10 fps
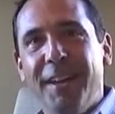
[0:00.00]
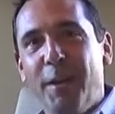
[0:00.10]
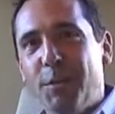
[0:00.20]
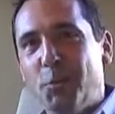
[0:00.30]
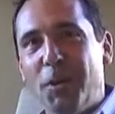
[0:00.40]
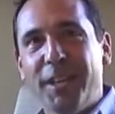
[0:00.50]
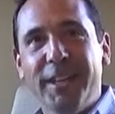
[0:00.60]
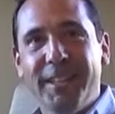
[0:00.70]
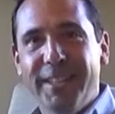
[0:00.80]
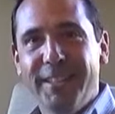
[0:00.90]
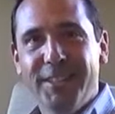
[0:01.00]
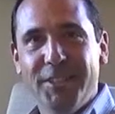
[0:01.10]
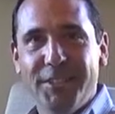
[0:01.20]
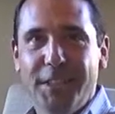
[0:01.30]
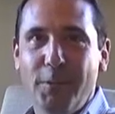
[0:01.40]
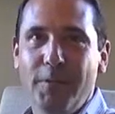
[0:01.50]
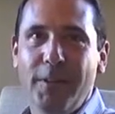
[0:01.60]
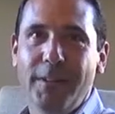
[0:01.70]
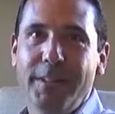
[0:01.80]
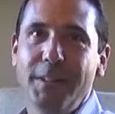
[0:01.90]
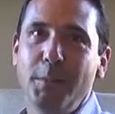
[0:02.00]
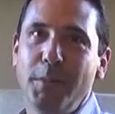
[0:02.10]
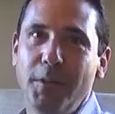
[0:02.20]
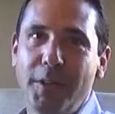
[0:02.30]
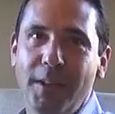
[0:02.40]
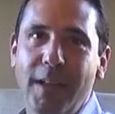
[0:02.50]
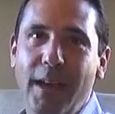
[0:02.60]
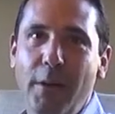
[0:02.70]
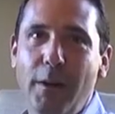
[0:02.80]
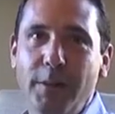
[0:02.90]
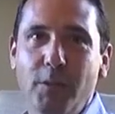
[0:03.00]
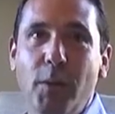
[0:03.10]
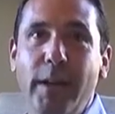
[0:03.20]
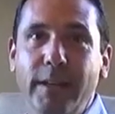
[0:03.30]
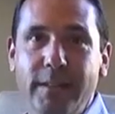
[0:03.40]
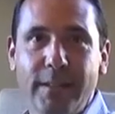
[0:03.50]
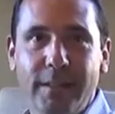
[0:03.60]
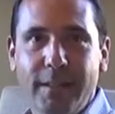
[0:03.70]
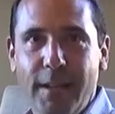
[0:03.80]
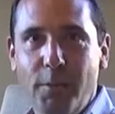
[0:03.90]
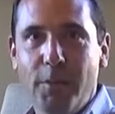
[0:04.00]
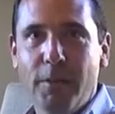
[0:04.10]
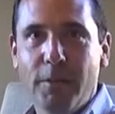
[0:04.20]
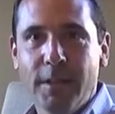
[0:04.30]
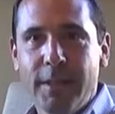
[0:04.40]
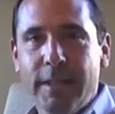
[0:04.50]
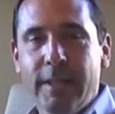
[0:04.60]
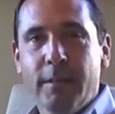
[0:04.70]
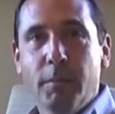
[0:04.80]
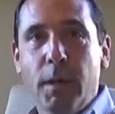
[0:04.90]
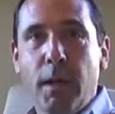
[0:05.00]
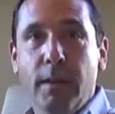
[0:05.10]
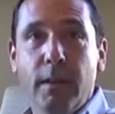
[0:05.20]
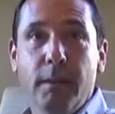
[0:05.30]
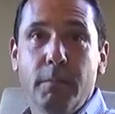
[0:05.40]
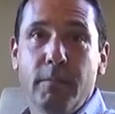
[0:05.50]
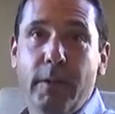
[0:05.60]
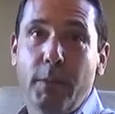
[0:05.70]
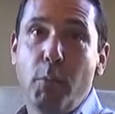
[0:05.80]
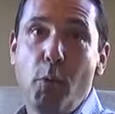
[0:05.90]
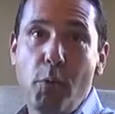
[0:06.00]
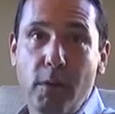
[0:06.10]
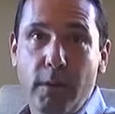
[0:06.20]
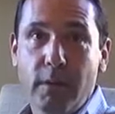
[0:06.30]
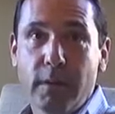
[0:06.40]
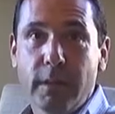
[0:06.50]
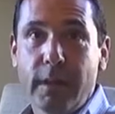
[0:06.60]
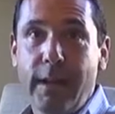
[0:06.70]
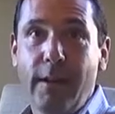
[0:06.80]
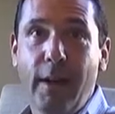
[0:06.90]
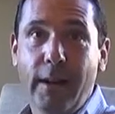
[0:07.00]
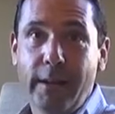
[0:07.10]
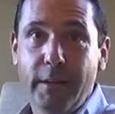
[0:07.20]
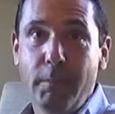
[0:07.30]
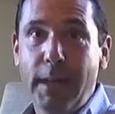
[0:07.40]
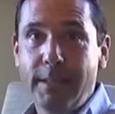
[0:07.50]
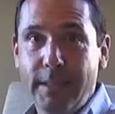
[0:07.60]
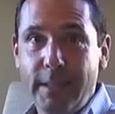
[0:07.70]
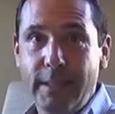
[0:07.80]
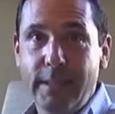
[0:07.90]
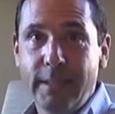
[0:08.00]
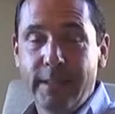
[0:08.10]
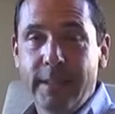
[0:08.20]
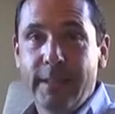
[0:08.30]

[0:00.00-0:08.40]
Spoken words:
I was working in conditions that were very similar to how I was raised. They were very poor, chaotic, messy,